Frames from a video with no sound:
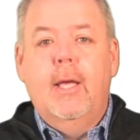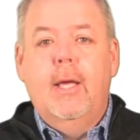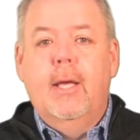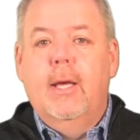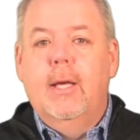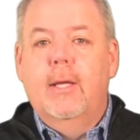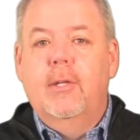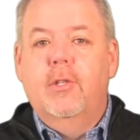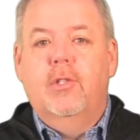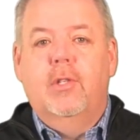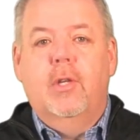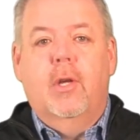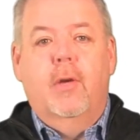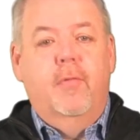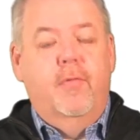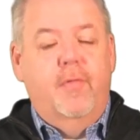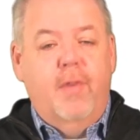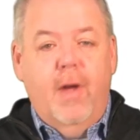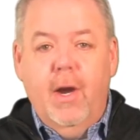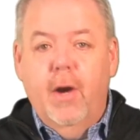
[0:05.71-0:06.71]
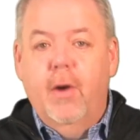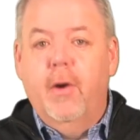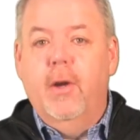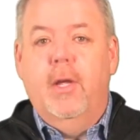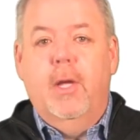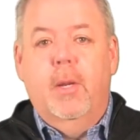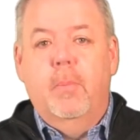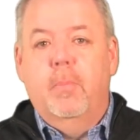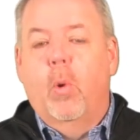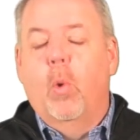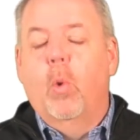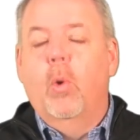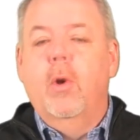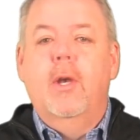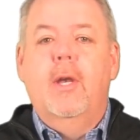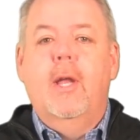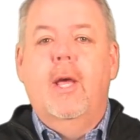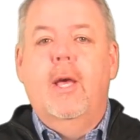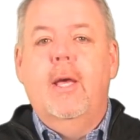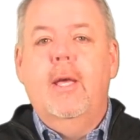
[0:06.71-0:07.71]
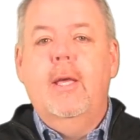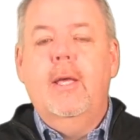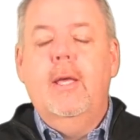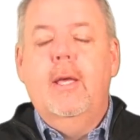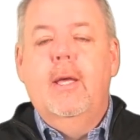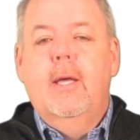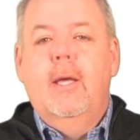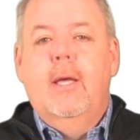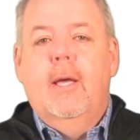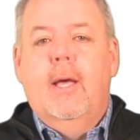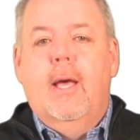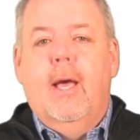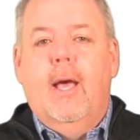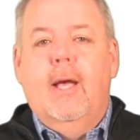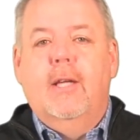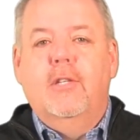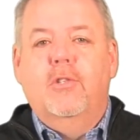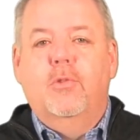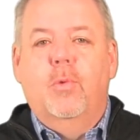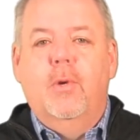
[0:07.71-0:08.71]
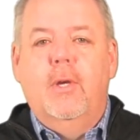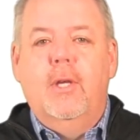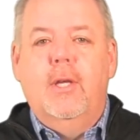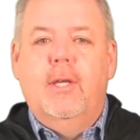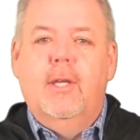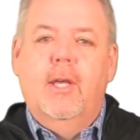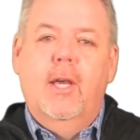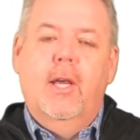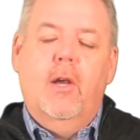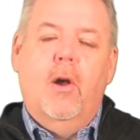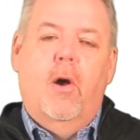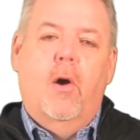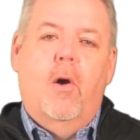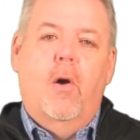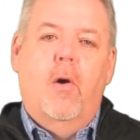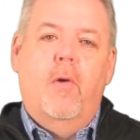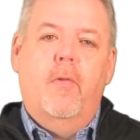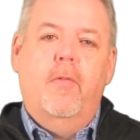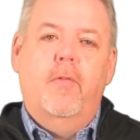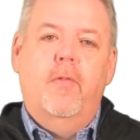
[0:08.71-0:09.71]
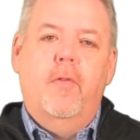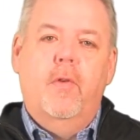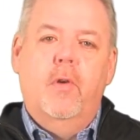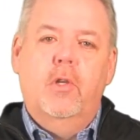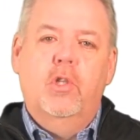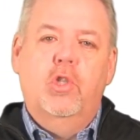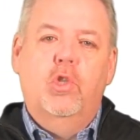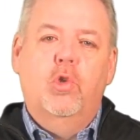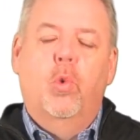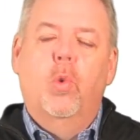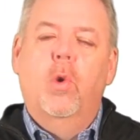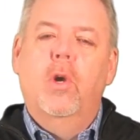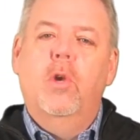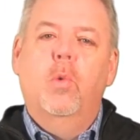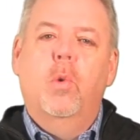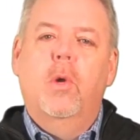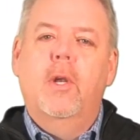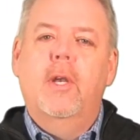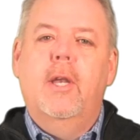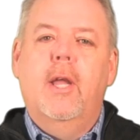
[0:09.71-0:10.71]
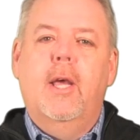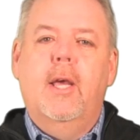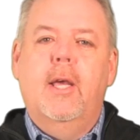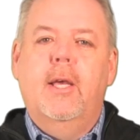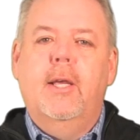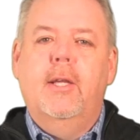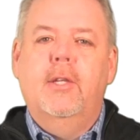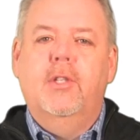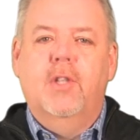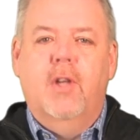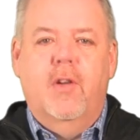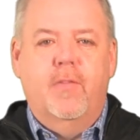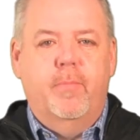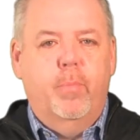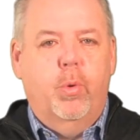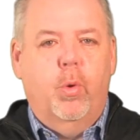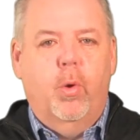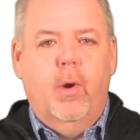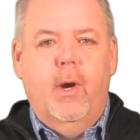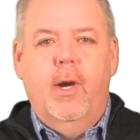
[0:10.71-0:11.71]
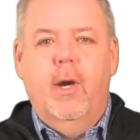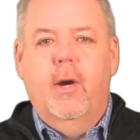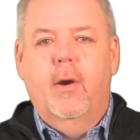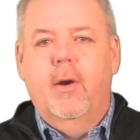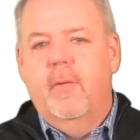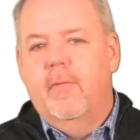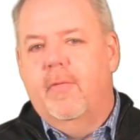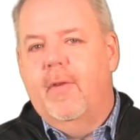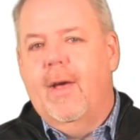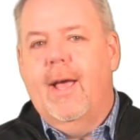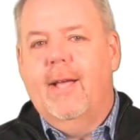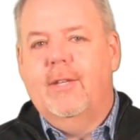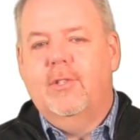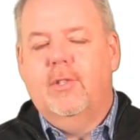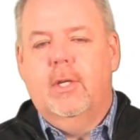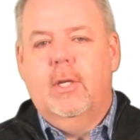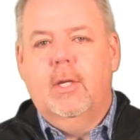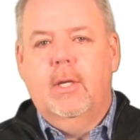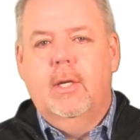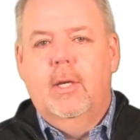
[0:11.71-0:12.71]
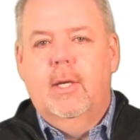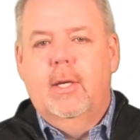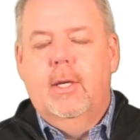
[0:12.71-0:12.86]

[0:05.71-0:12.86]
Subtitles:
is a very important day as we kick off 21 days of prayer and fasting.